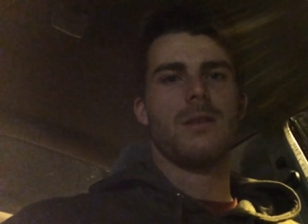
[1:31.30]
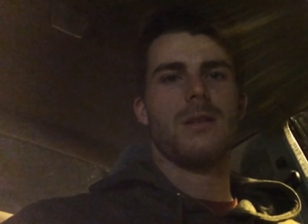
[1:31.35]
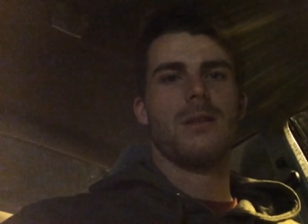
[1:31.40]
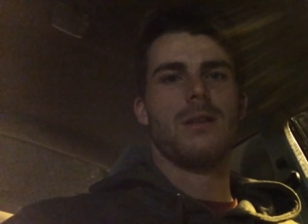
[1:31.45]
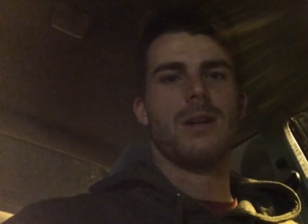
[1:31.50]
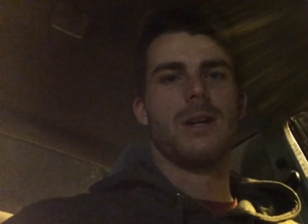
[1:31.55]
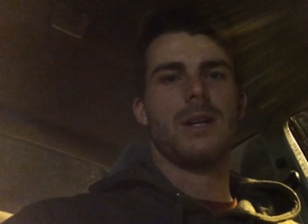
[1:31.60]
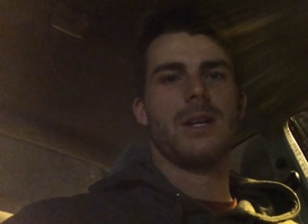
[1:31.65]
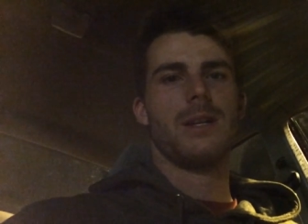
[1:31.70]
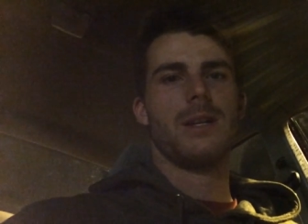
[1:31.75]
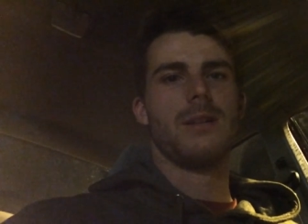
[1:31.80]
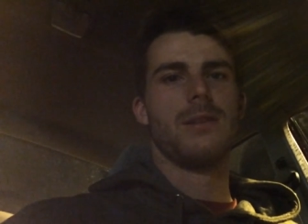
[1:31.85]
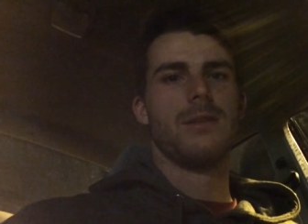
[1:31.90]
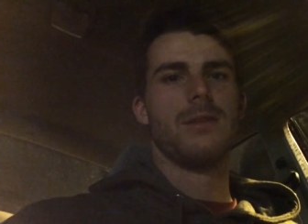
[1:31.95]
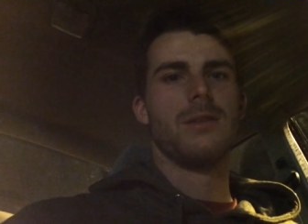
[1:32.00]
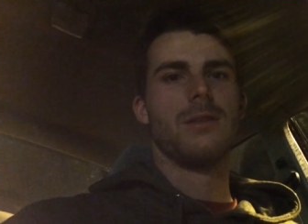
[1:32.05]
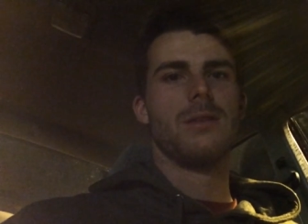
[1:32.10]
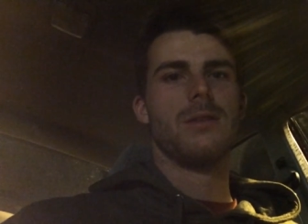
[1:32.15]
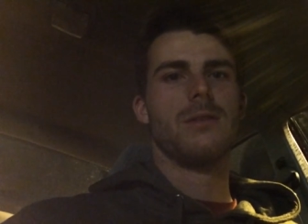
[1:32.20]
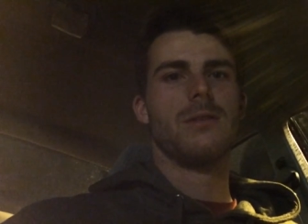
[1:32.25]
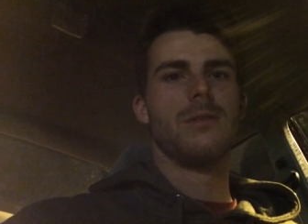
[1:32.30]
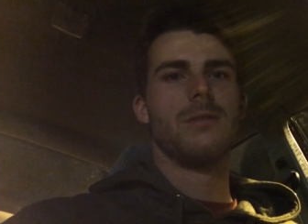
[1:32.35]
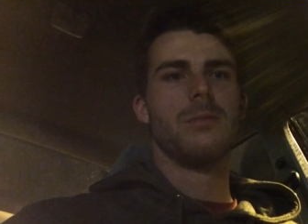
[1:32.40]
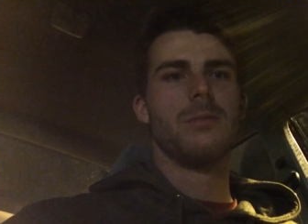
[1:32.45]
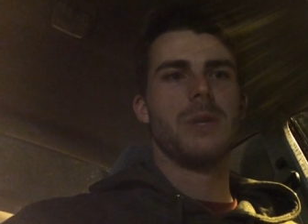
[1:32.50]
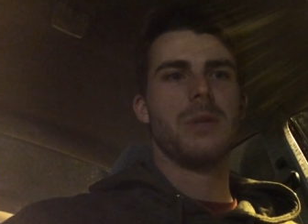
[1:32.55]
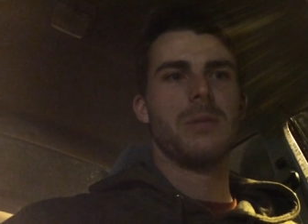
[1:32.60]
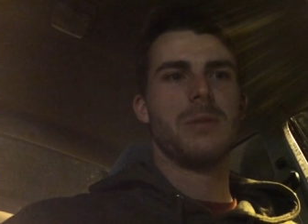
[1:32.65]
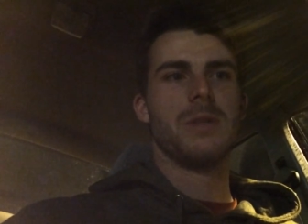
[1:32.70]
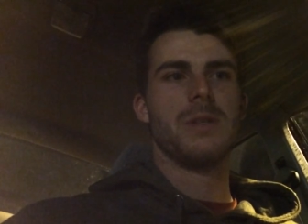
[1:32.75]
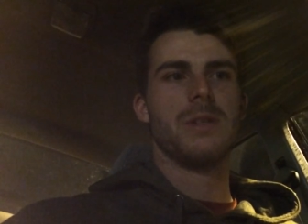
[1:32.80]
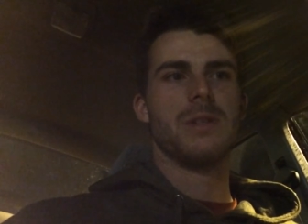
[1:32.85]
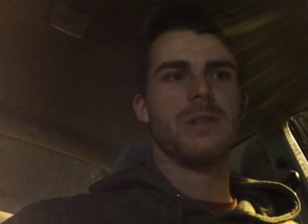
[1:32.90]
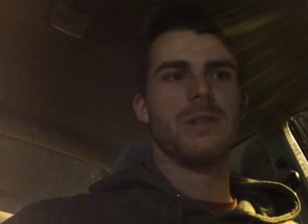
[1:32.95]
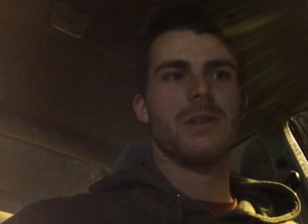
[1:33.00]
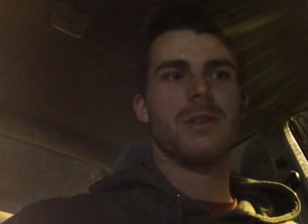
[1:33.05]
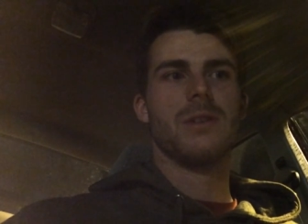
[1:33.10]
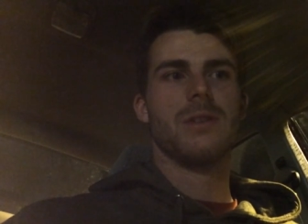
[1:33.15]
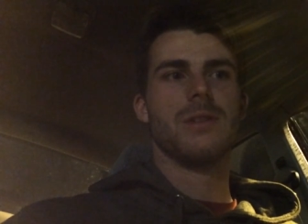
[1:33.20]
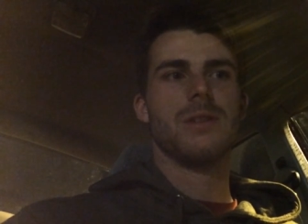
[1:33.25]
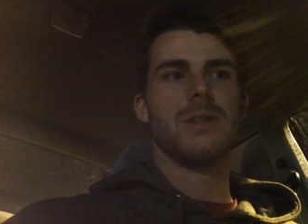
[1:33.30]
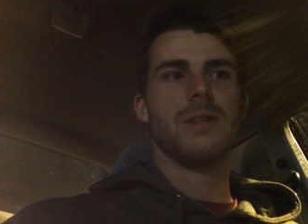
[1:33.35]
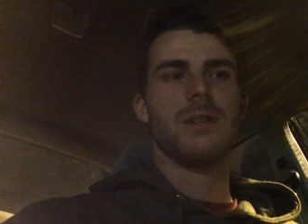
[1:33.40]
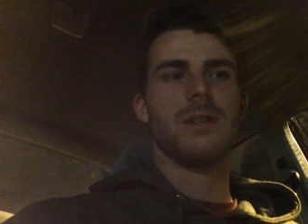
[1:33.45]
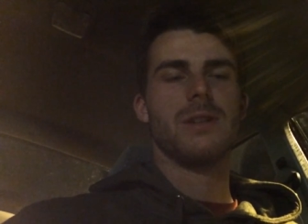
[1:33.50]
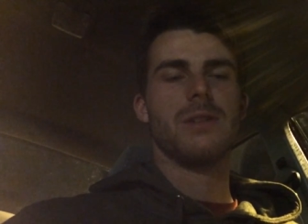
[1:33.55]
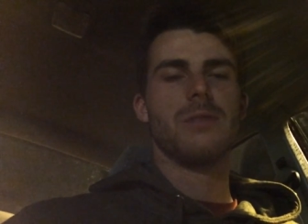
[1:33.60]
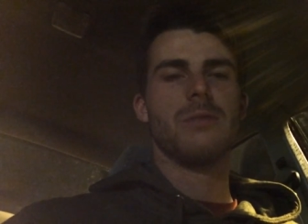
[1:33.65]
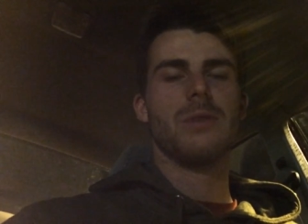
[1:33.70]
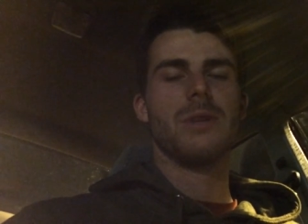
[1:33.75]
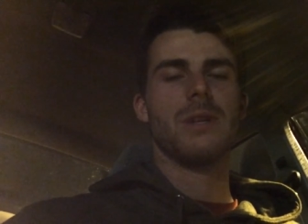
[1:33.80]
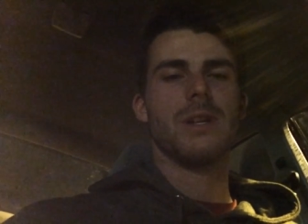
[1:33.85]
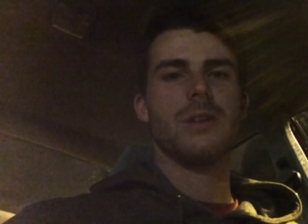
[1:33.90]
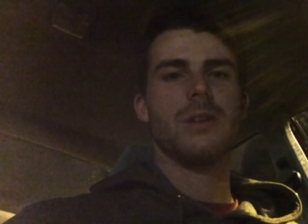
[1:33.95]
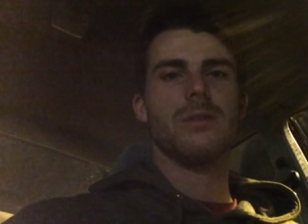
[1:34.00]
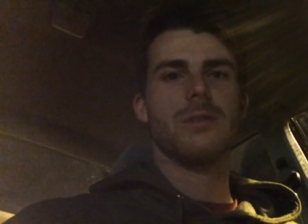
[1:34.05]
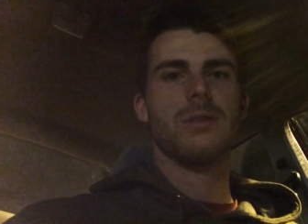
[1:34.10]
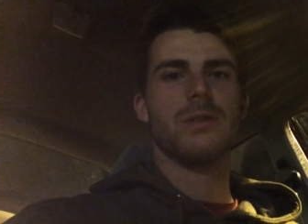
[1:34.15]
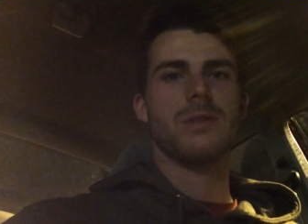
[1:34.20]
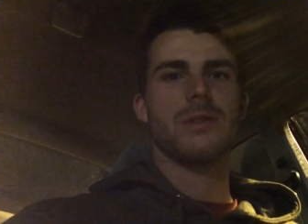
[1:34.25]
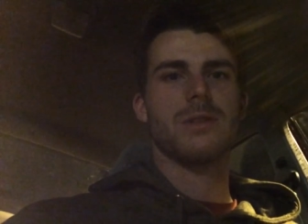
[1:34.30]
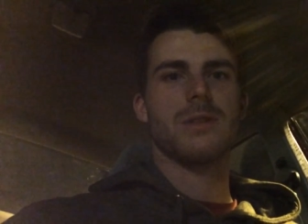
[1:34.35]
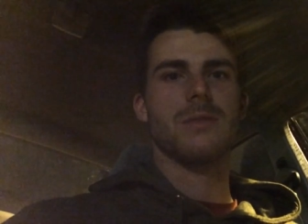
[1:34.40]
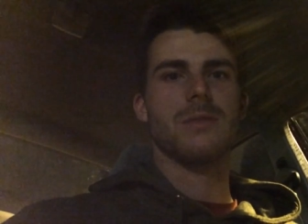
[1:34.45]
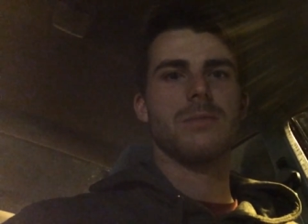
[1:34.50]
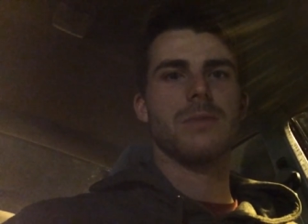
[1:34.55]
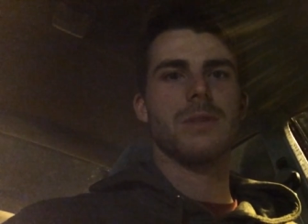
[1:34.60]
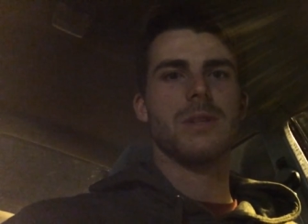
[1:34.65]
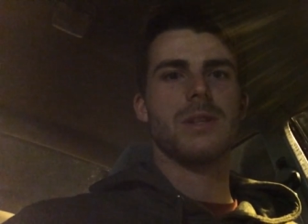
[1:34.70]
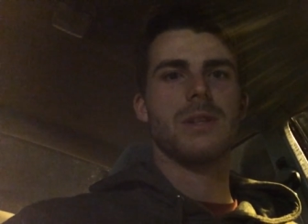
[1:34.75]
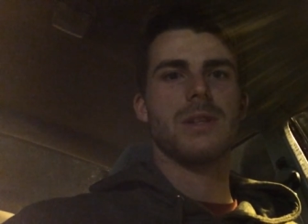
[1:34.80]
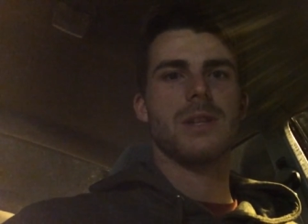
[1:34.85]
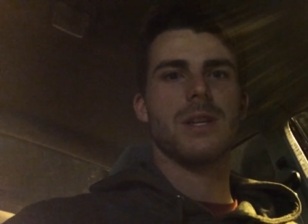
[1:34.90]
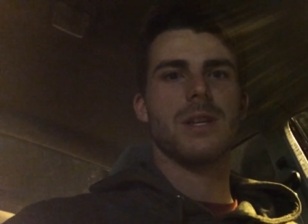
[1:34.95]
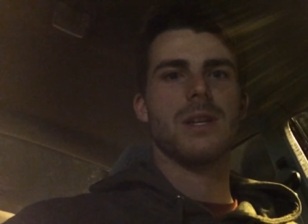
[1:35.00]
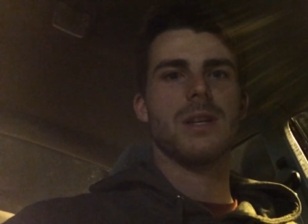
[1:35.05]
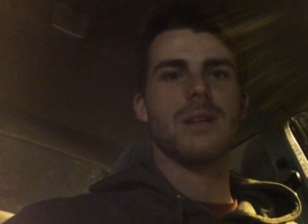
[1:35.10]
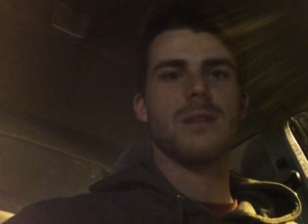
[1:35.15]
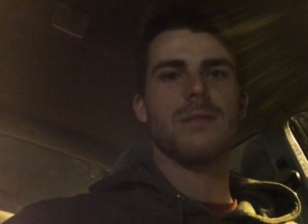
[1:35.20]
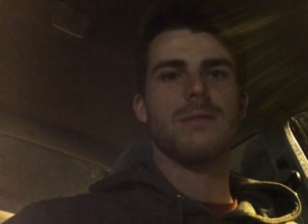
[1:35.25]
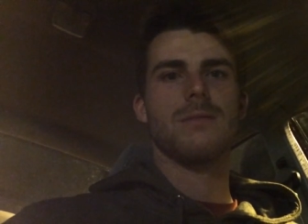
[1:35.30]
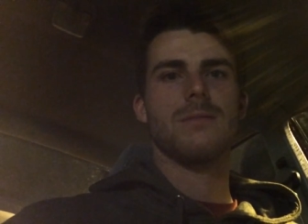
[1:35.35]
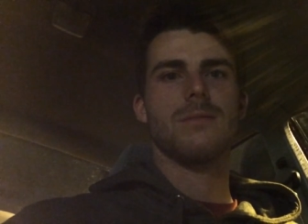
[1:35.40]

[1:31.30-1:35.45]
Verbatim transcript: I don't know, maybe his alternator went out or something like that,